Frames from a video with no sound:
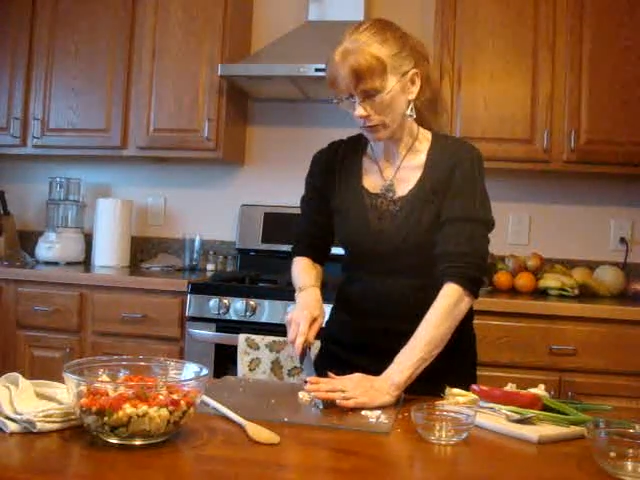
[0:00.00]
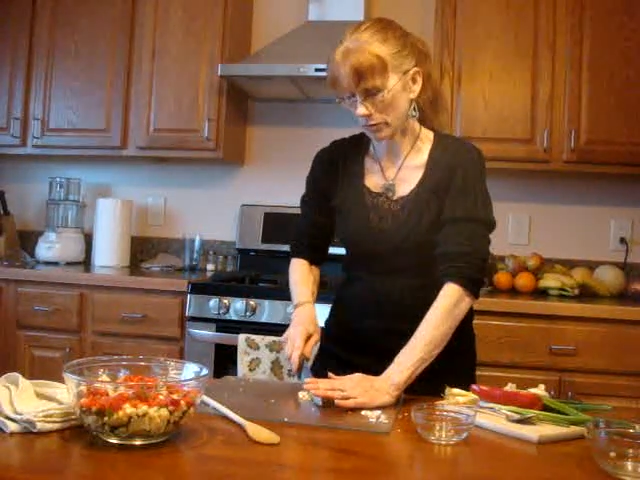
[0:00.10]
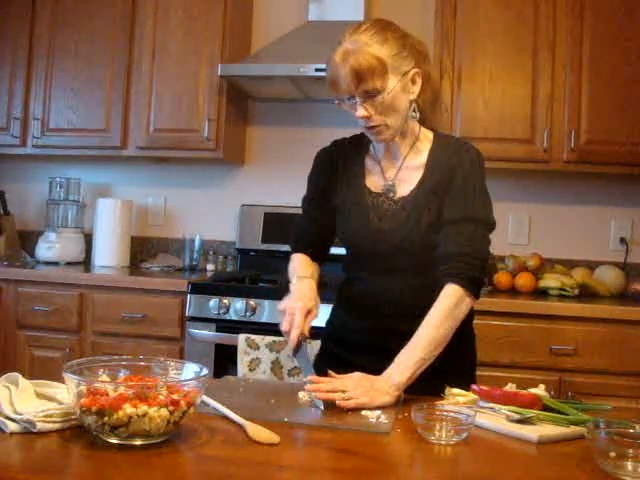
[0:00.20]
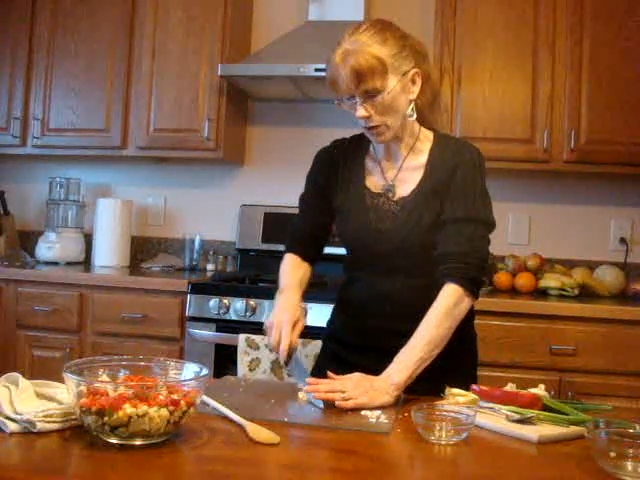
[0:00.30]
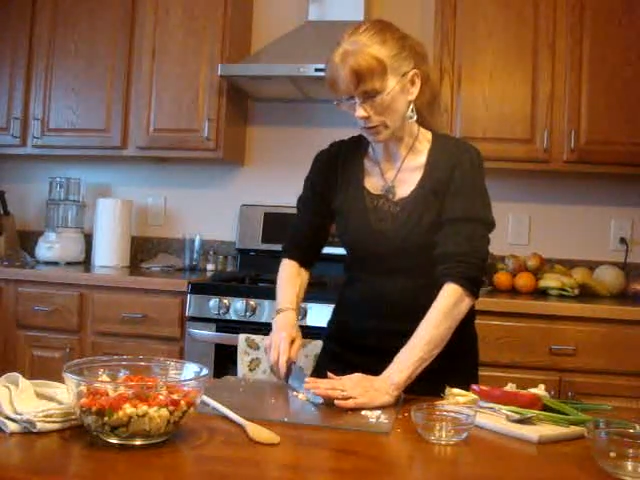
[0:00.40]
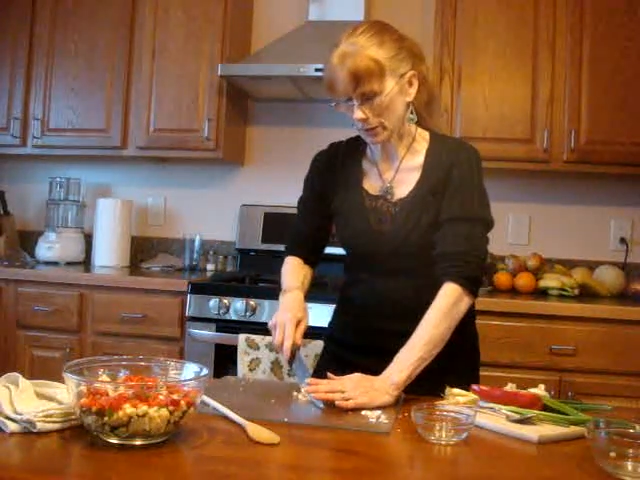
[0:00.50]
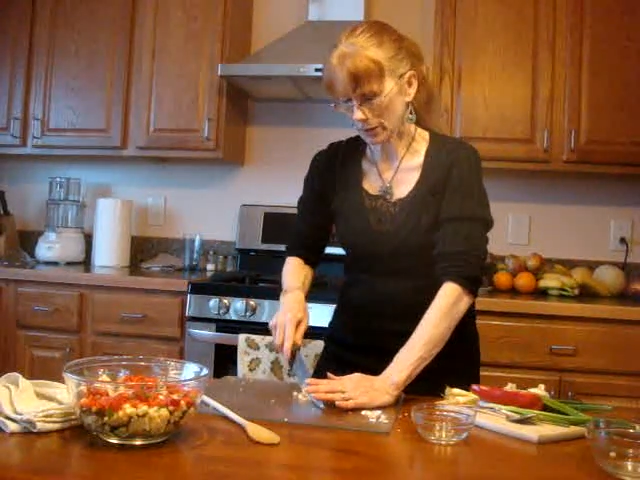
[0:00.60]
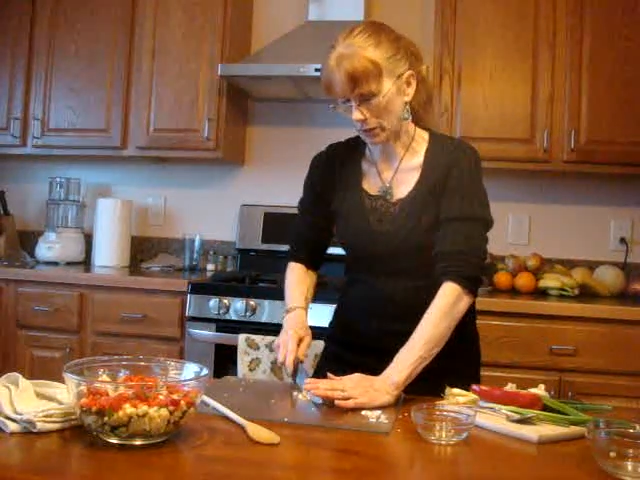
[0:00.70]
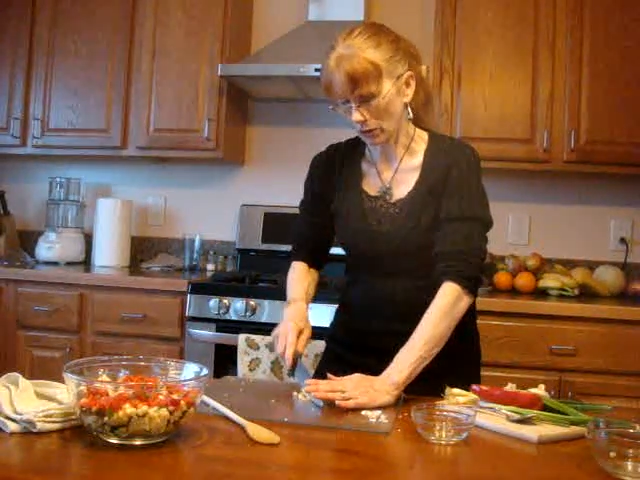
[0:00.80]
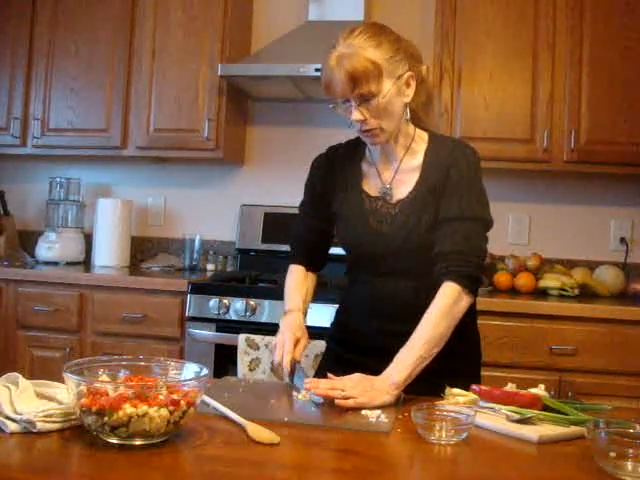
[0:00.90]
the salt,
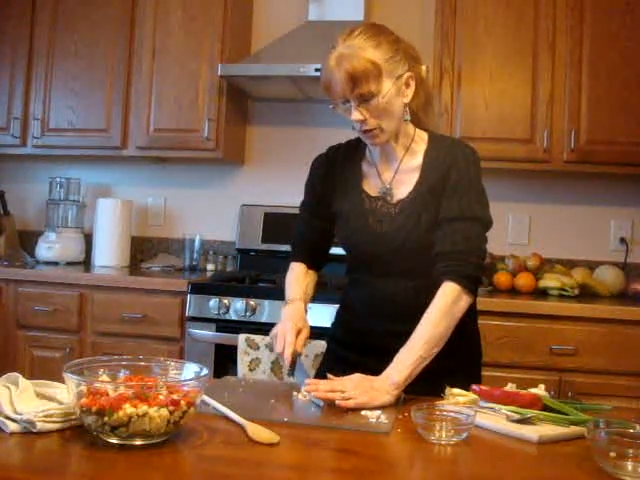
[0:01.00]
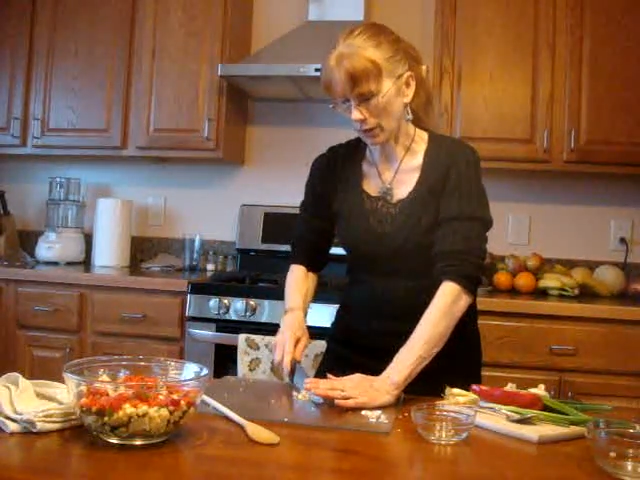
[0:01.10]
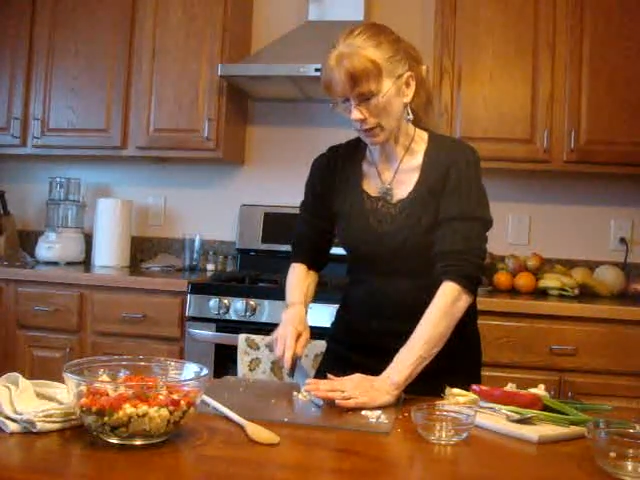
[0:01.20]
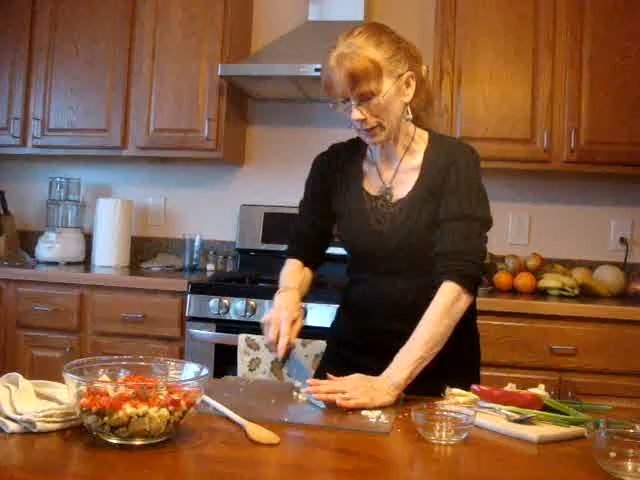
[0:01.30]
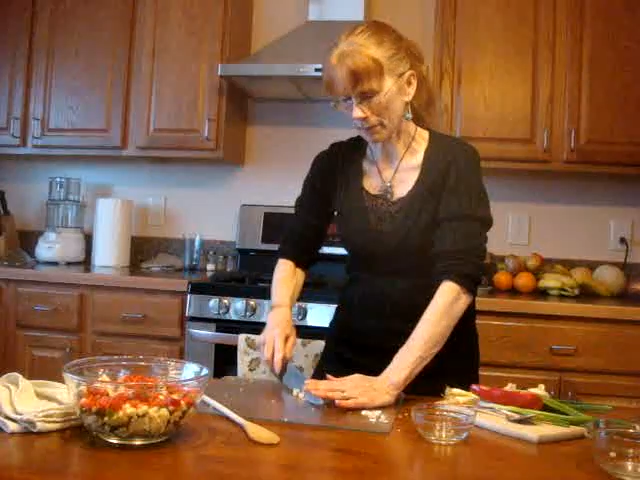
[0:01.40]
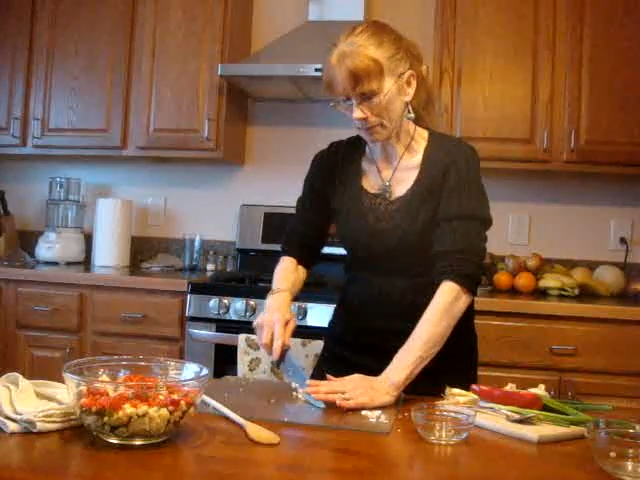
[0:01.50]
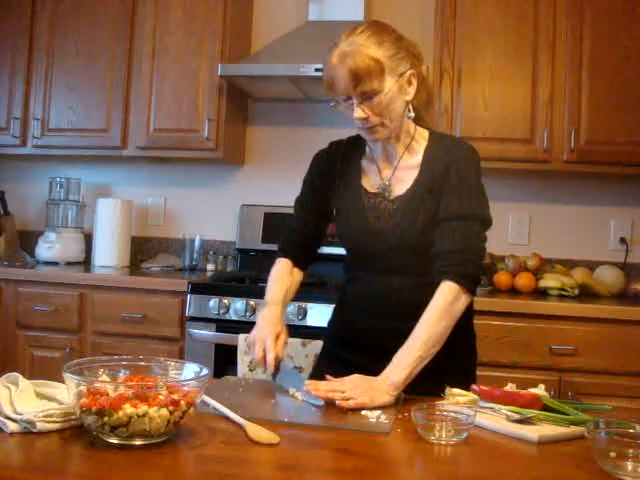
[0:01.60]
and the garlic,